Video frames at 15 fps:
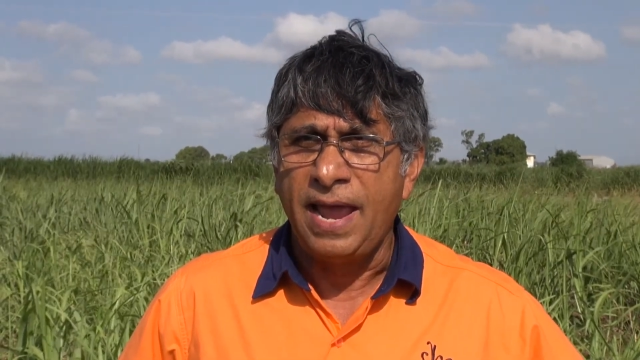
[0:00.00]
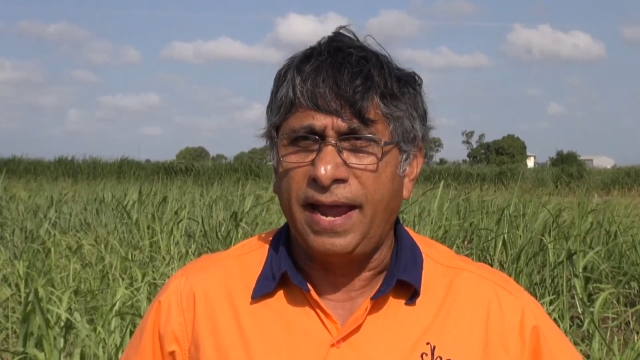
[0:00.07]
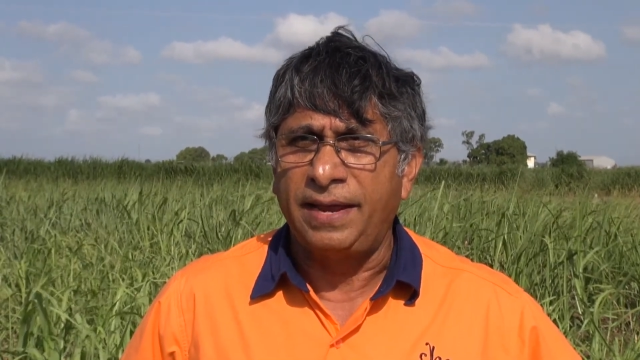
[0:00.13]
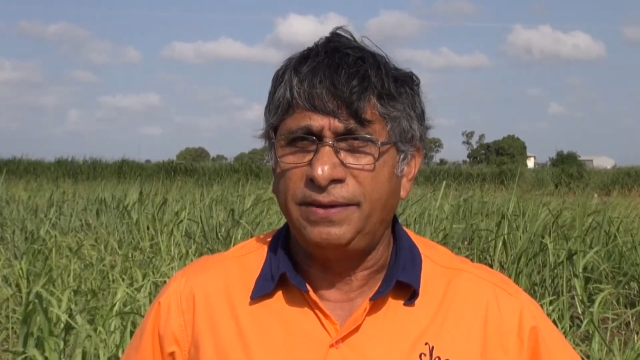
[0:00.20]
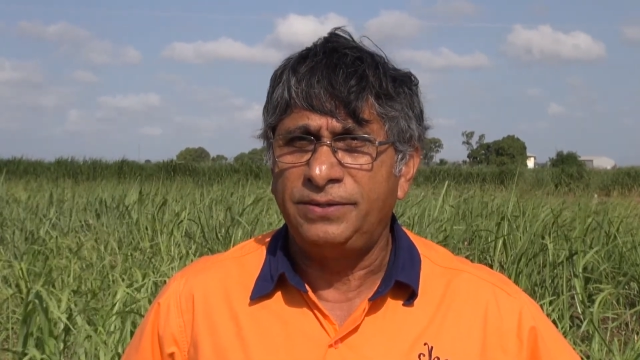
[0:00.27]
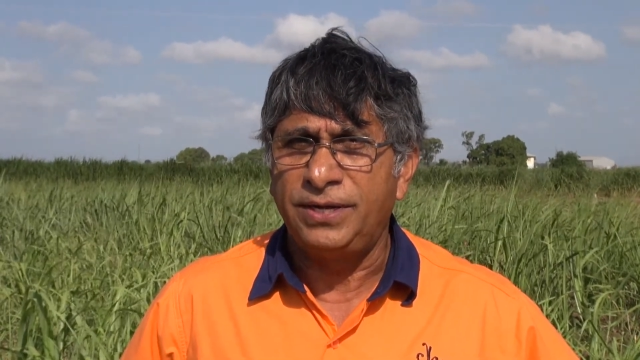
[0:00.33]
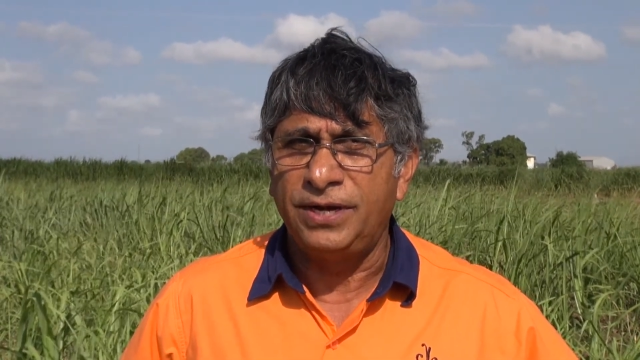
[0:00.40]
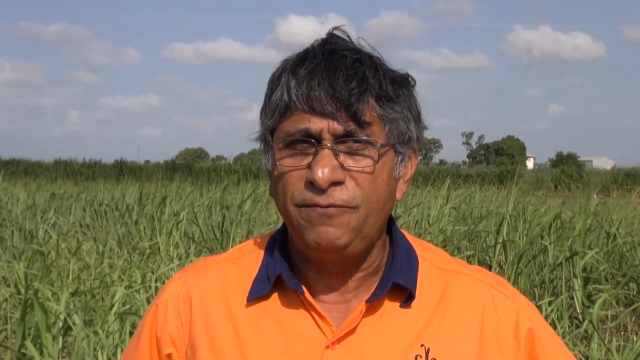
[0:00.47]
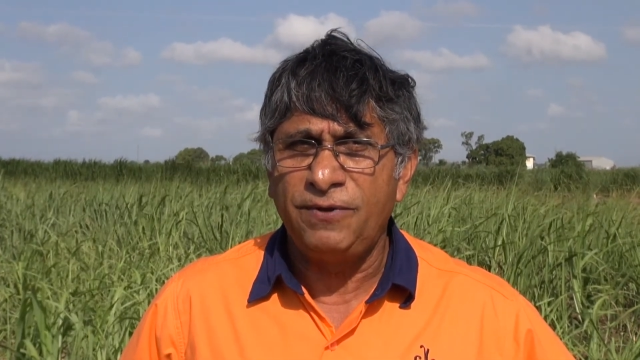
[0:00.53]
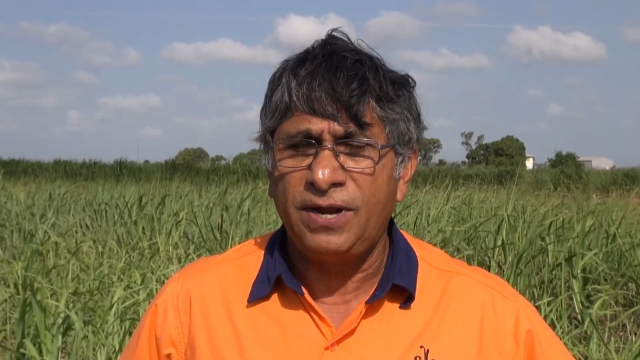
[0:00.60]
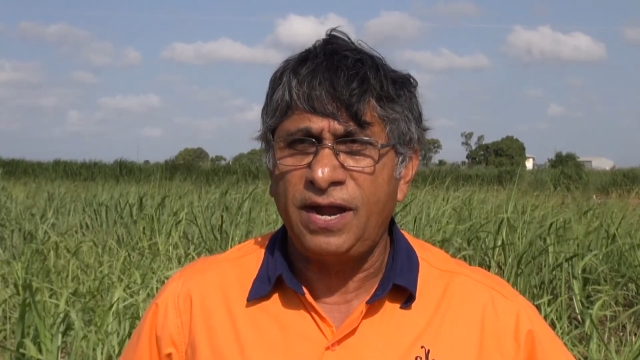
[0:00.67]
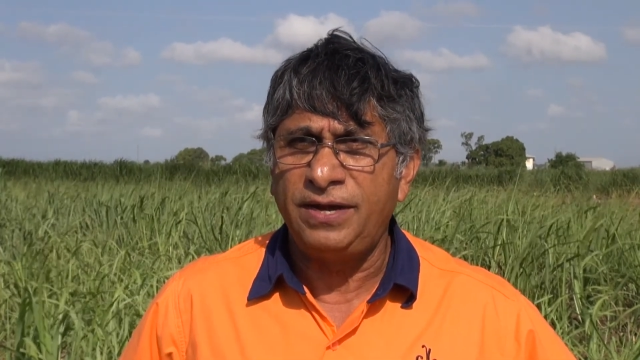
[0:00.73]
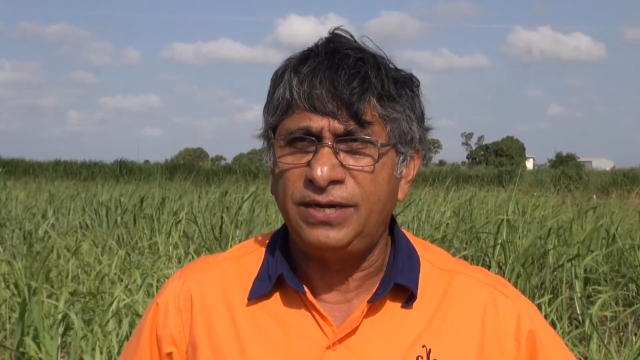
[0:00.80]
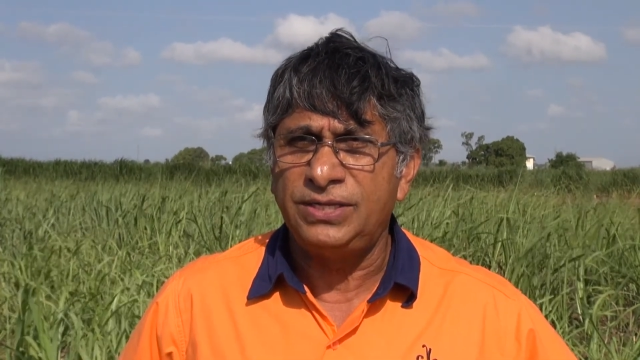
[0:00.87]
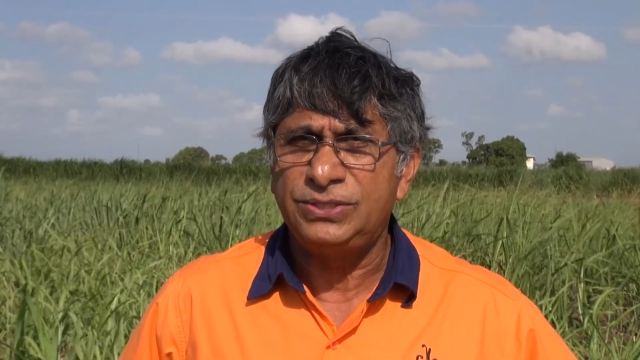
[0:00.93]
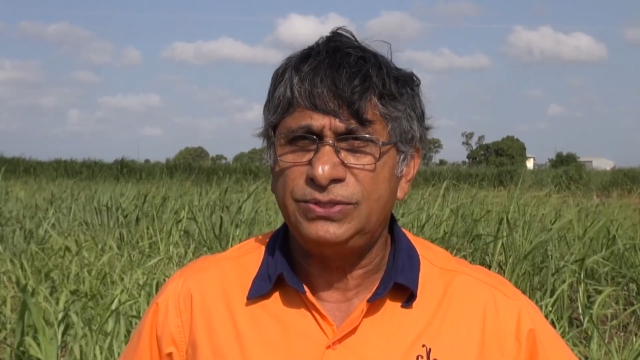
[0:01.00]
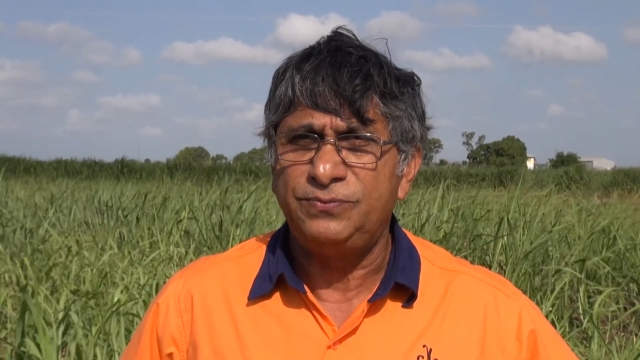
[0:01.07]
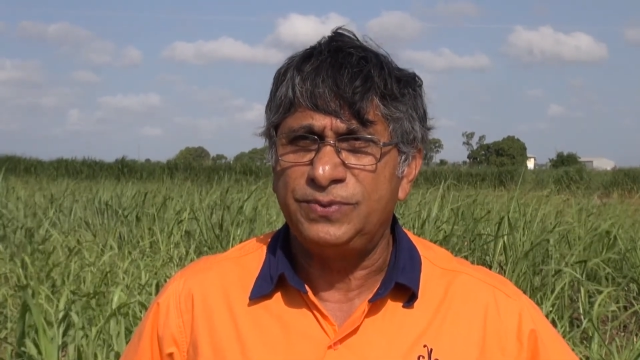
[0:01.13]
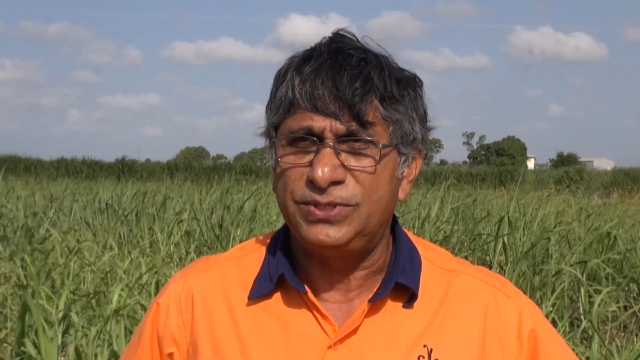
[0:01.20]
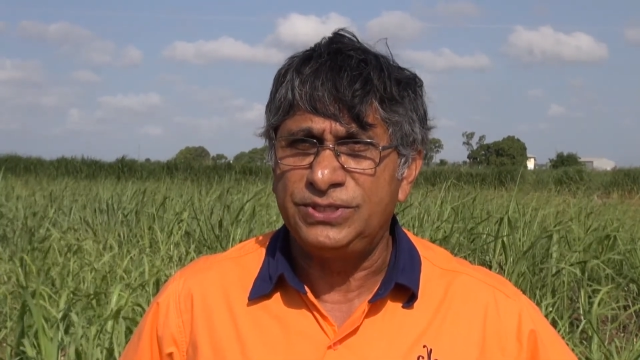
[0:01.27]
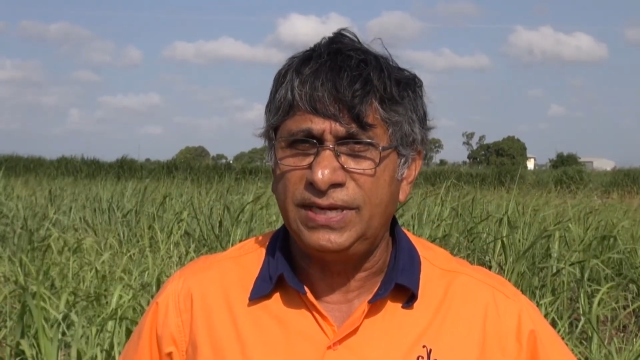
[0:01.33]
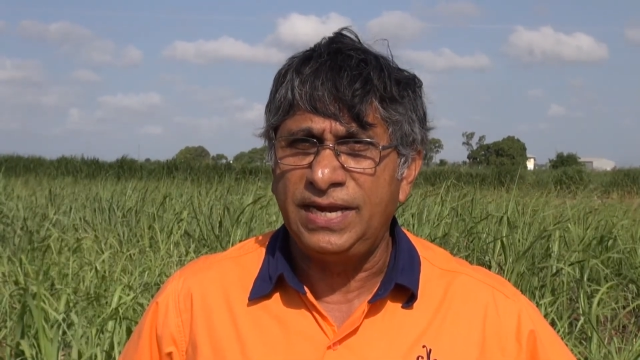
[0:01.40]
and 10 varieties
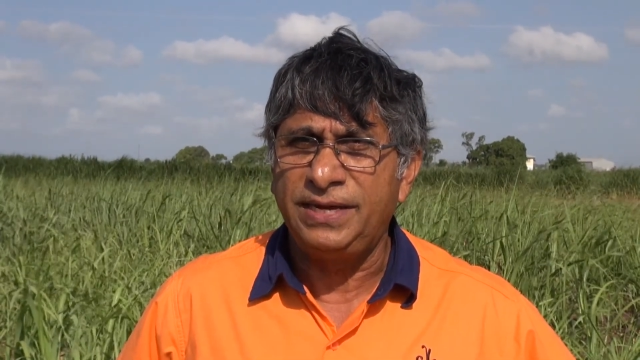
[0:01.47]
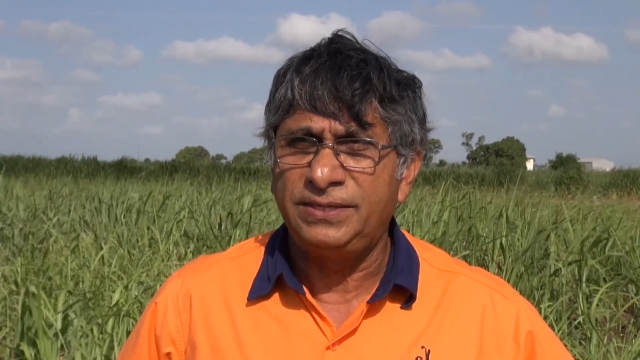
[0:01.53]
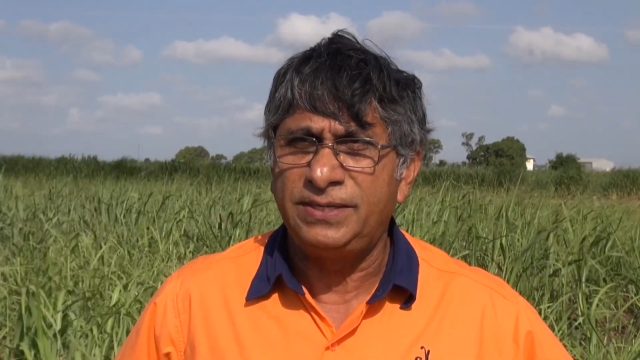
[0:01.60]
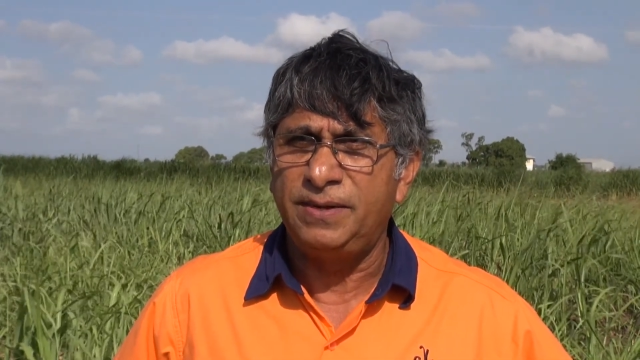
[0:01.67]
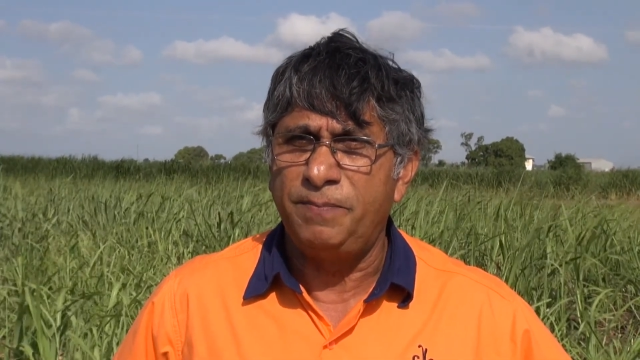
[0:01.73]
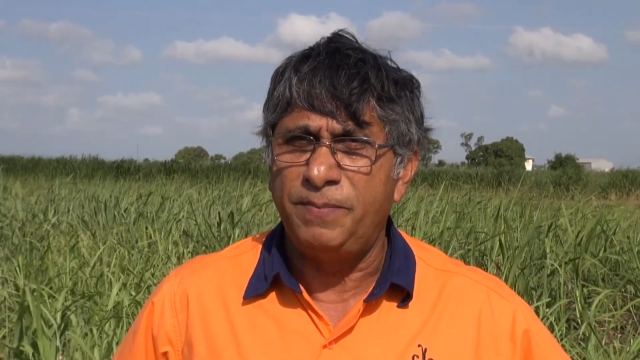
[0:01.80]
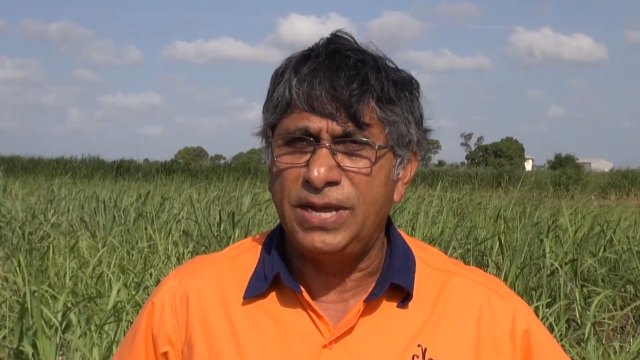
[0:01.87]
we selected